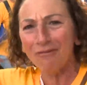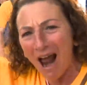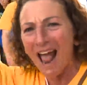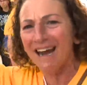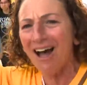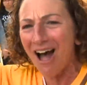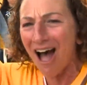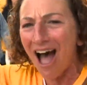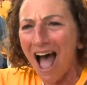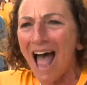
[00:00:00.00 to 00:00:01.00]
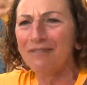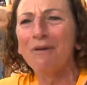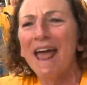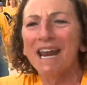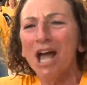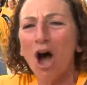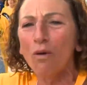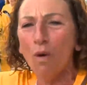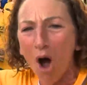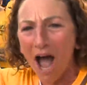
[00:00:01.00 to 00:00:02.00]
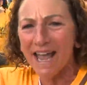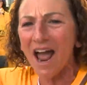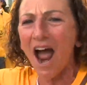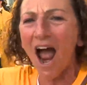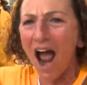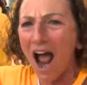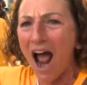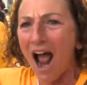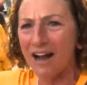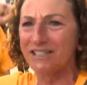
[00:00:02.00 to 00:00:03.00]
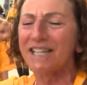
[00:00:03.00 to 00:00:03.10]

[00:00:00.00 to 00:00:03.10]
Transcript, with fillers: Right on! Way to go, Warriors!